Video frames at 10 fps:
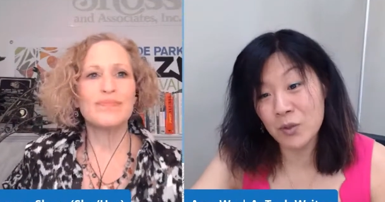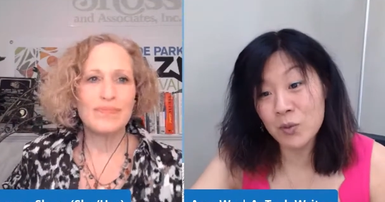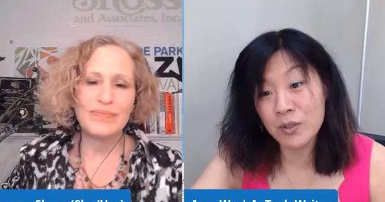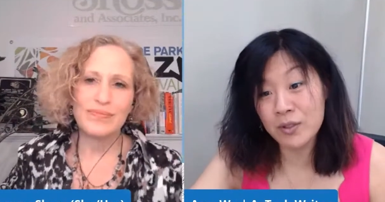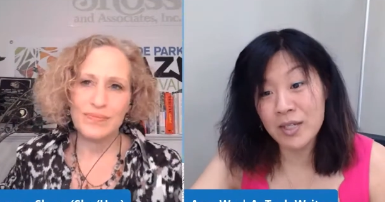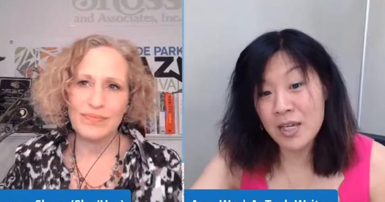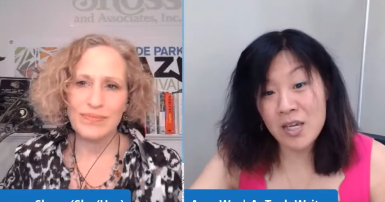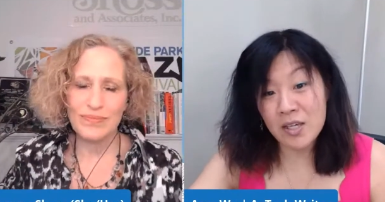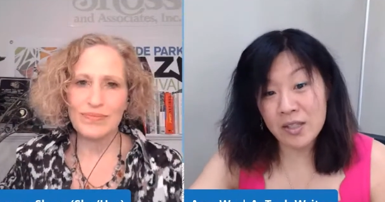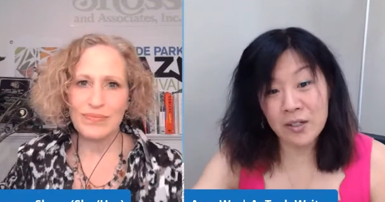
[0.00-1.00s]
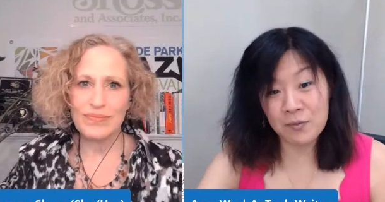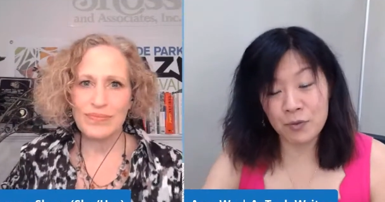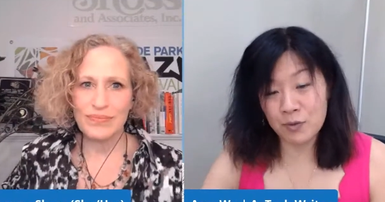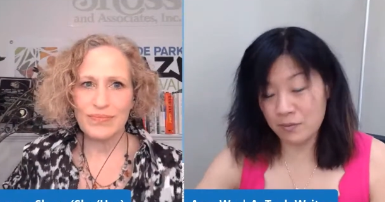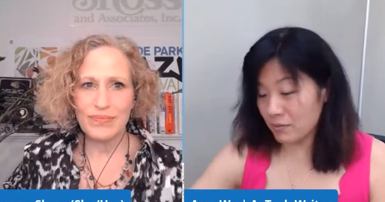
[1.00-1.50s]
Speaker 1: you come
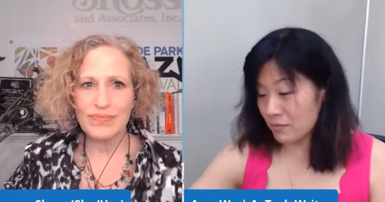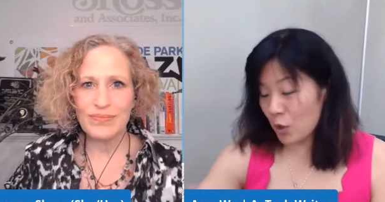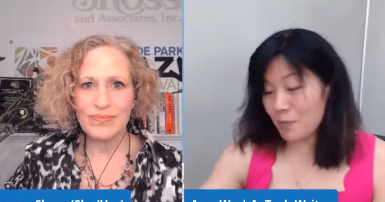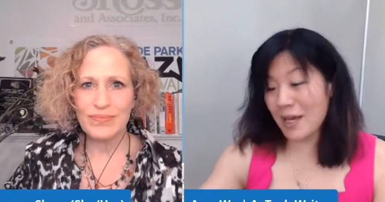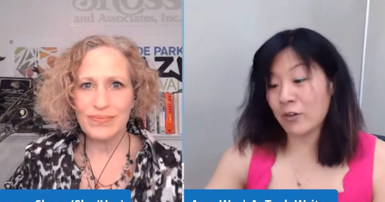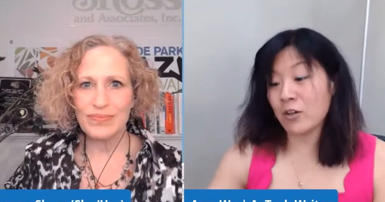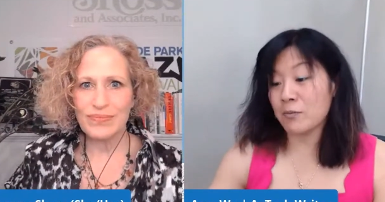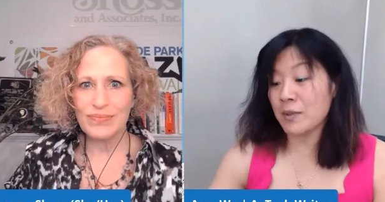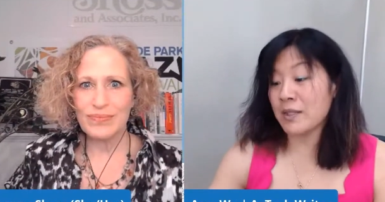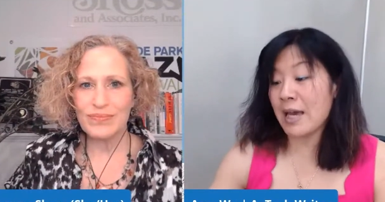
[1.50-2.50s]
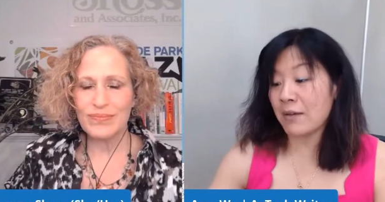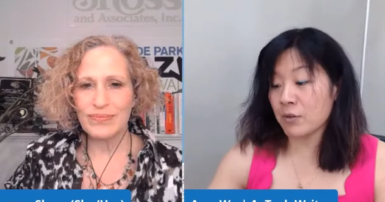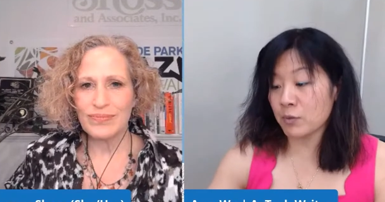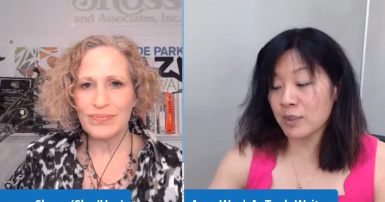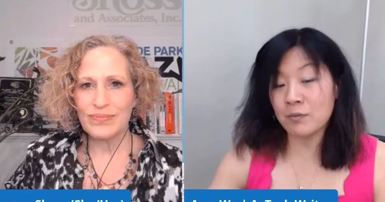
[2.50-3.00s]
from no background but have
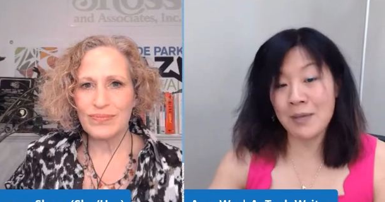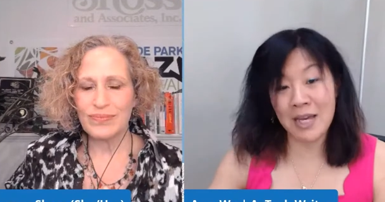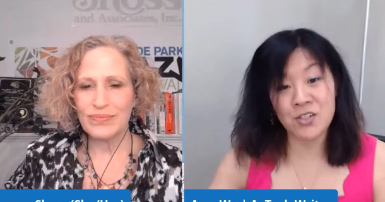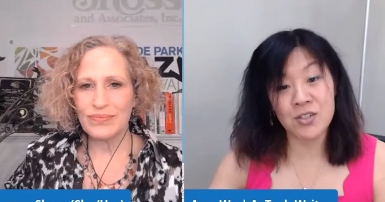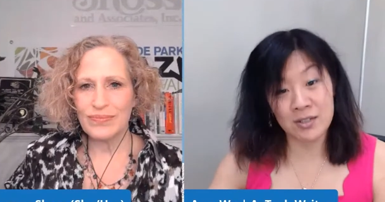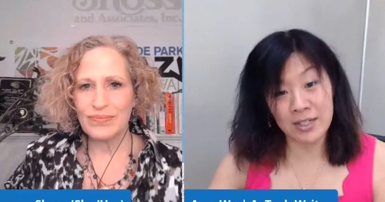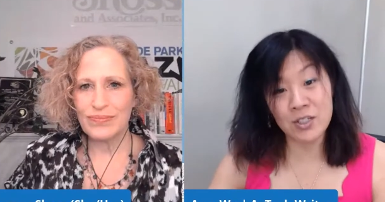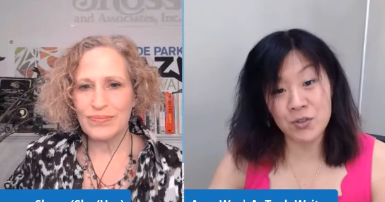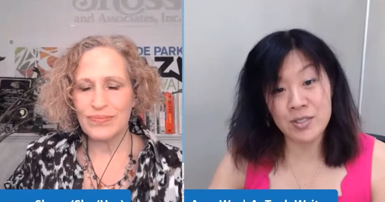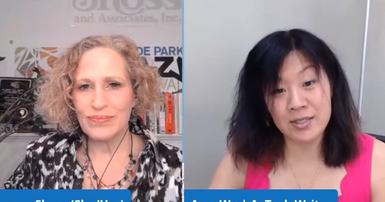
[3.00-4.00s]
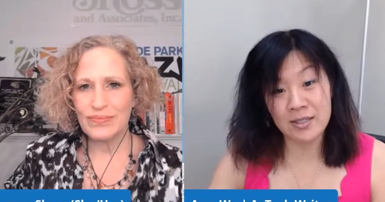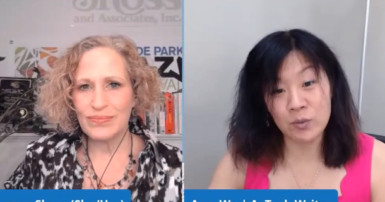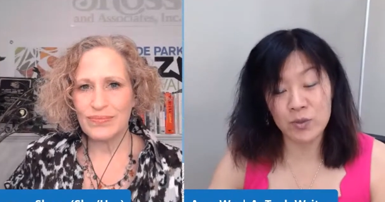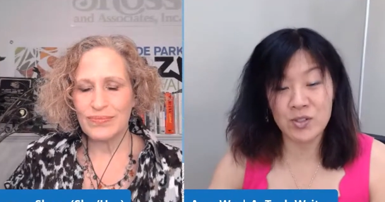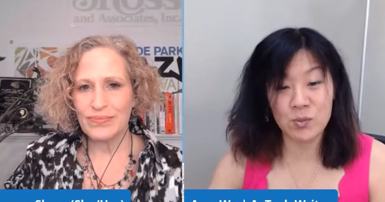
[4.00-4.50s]
a real passion and interest in
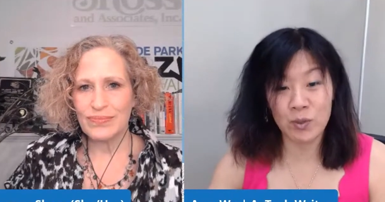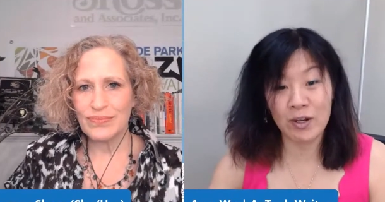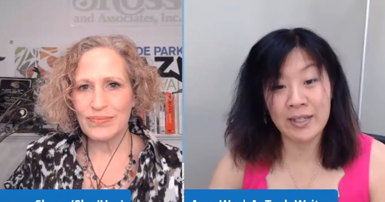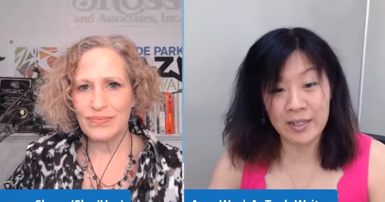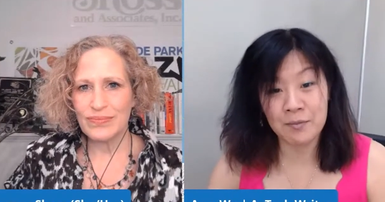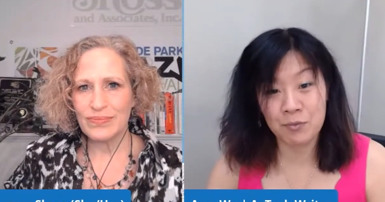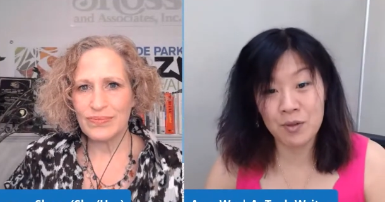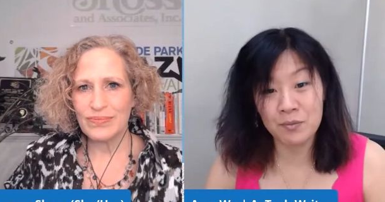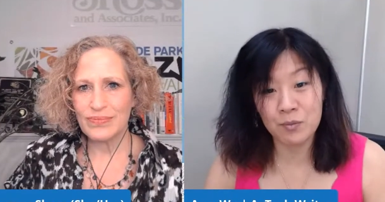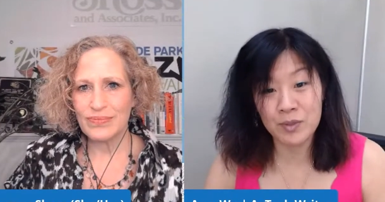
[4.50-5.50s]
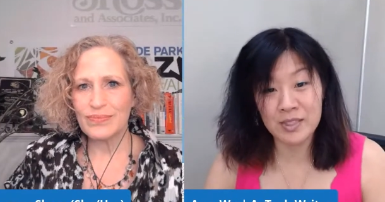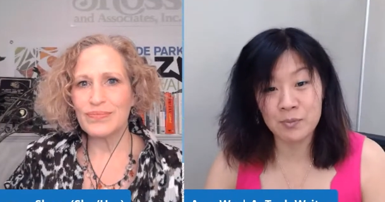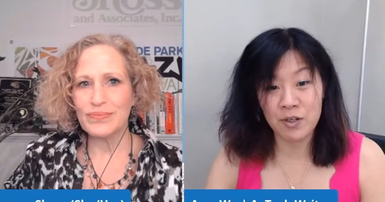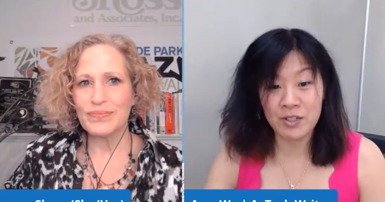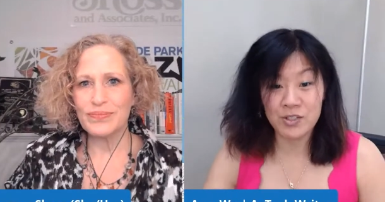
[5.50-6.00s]
it, which is where I came
Speaker 2: from with
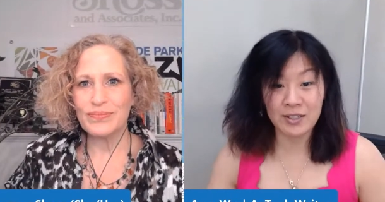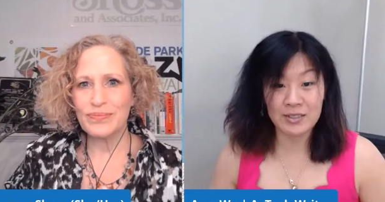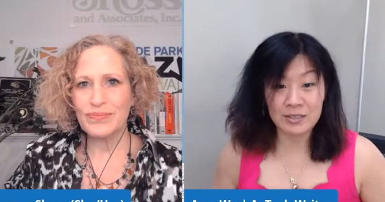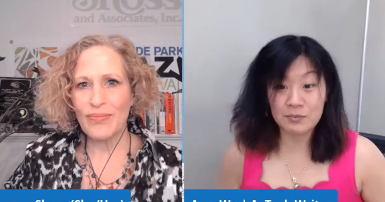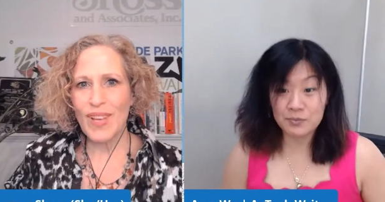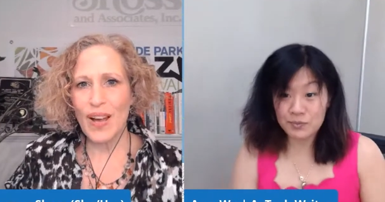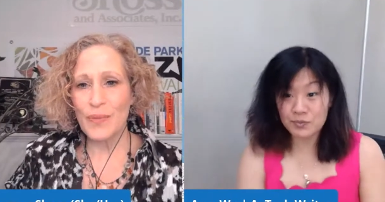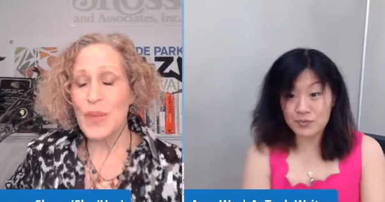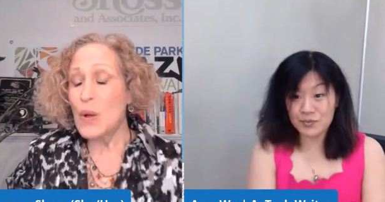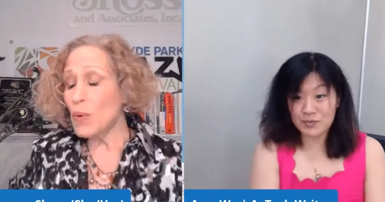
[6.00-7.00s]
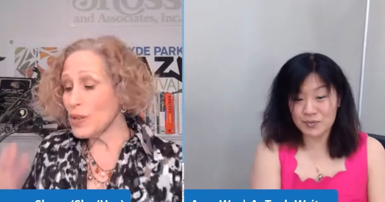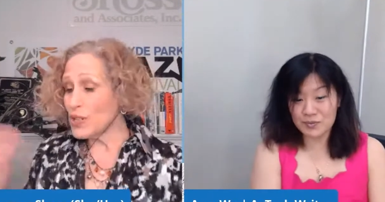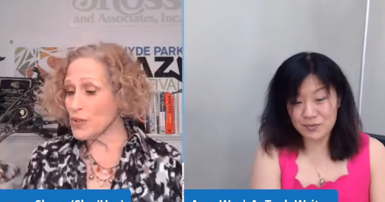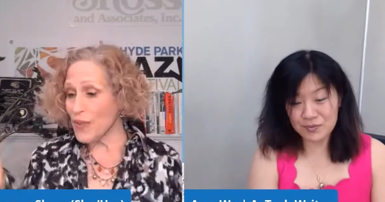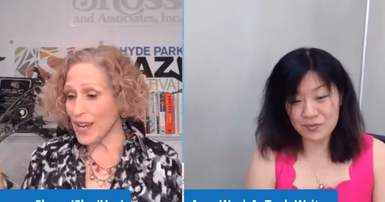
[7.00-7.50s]
this. Mm. Project. So, well,
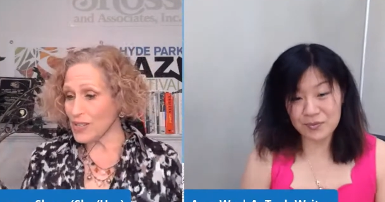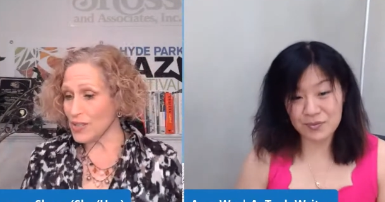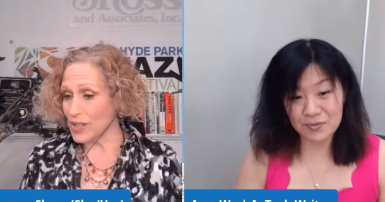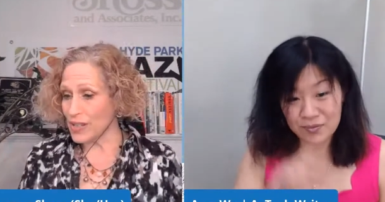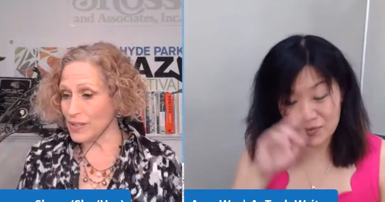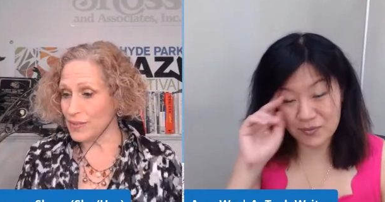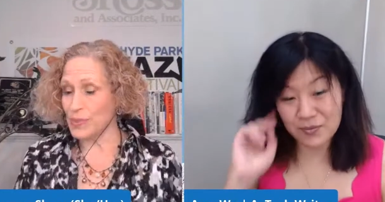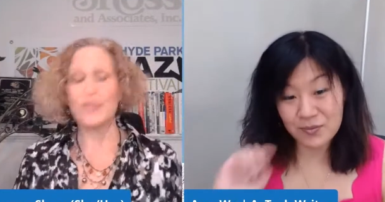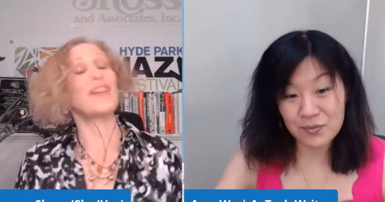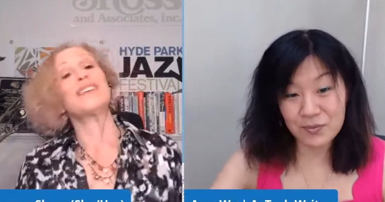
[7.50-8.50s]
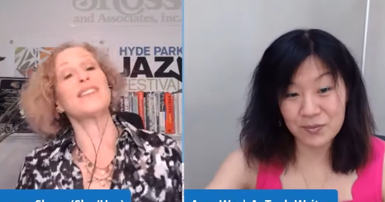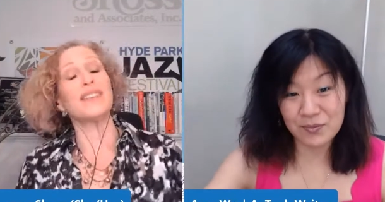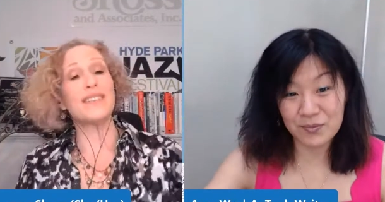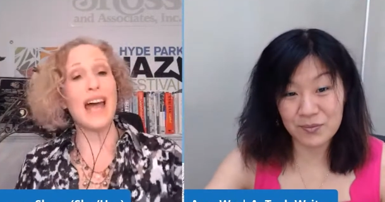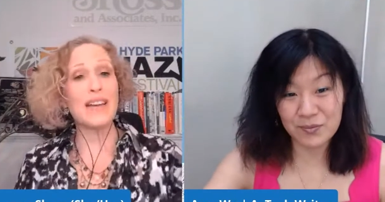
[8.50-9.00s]
and you've actually, what's
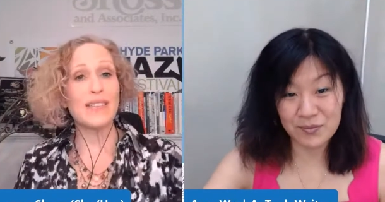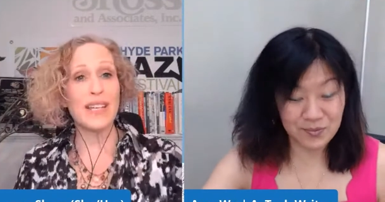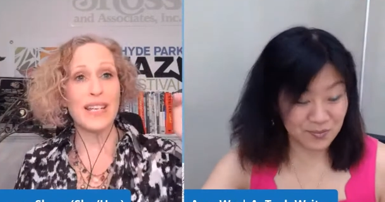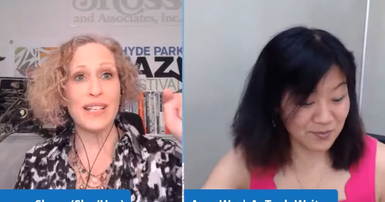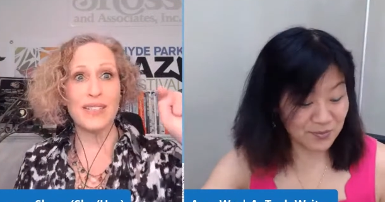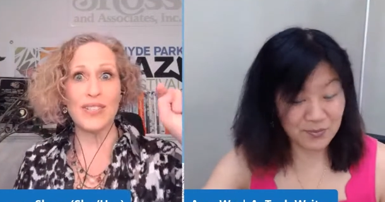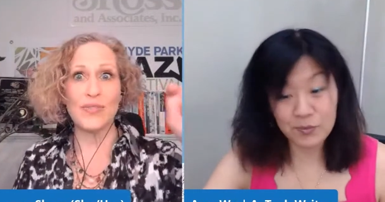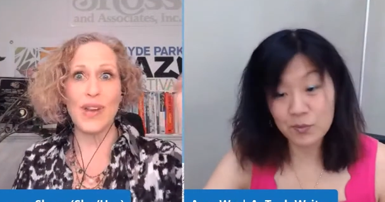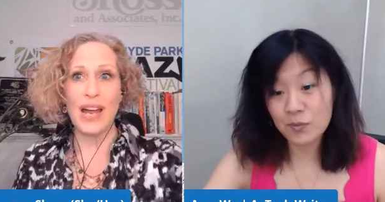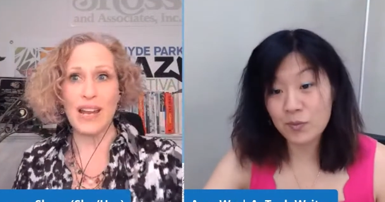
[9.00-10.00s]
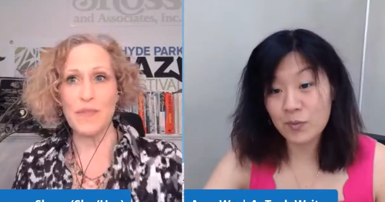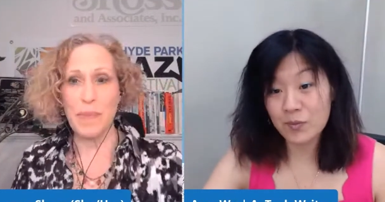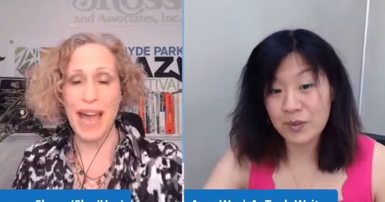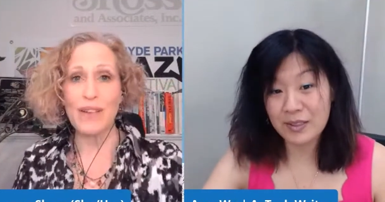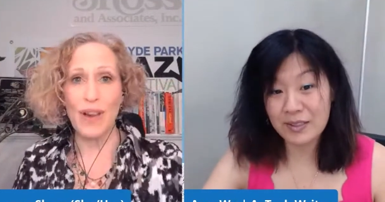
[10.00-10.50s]
fascinating is not only did you not have
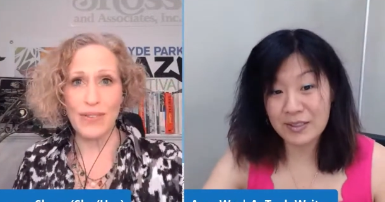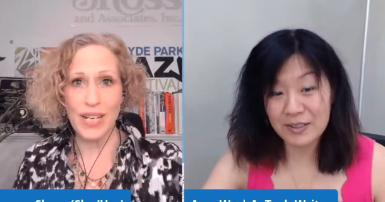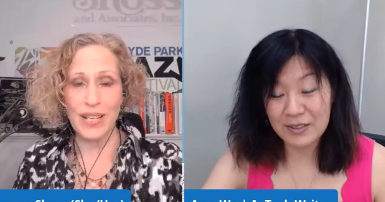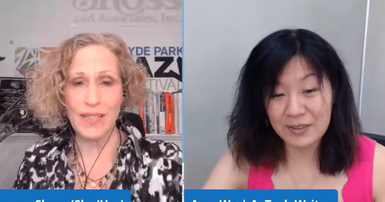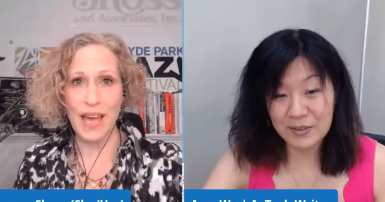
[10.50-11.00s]
a background in it